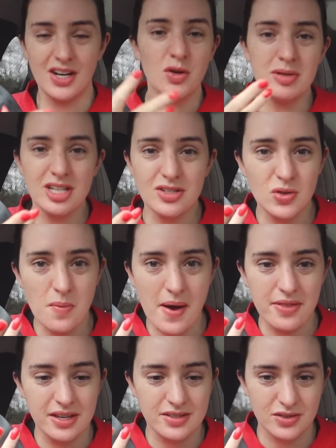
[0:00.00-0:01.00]
I normally don't talk
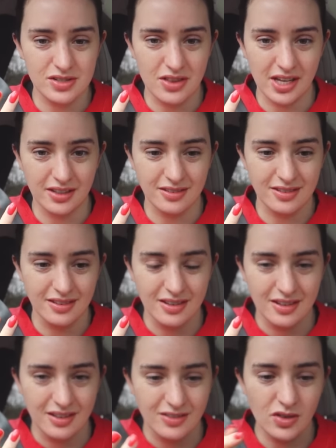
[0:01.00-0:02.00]
about these sorts of things.
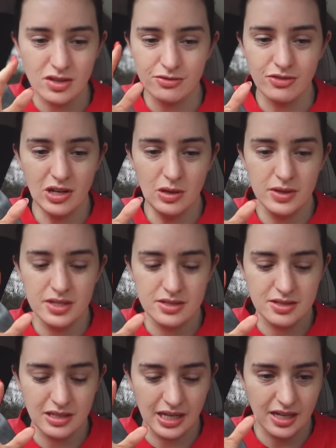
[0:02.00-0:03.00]
Not that
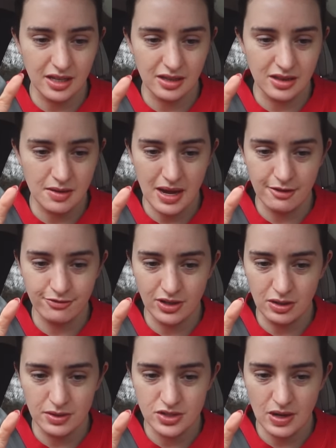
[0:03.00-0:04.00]
followers, like the amount of
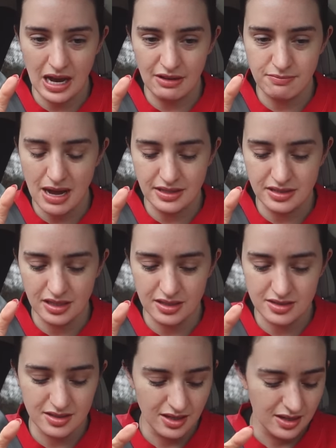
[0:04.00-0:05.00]
followers you have
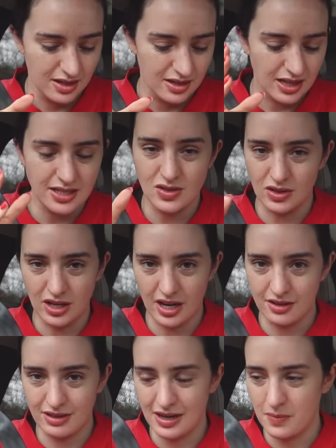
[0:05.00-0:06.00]
matters. That's not
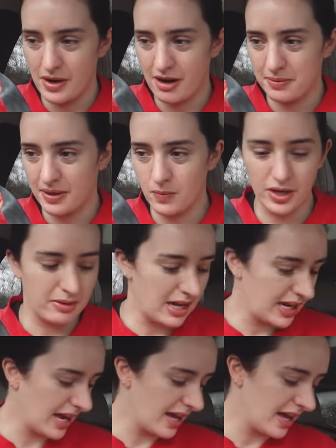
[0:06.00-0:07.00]
kind of like what I'm
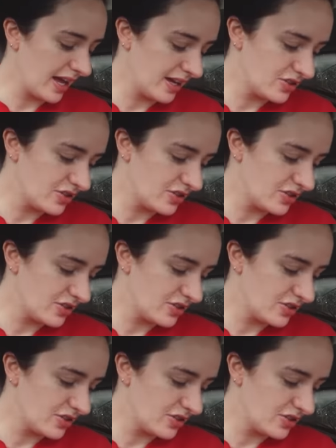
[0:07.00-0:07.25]
getting at here.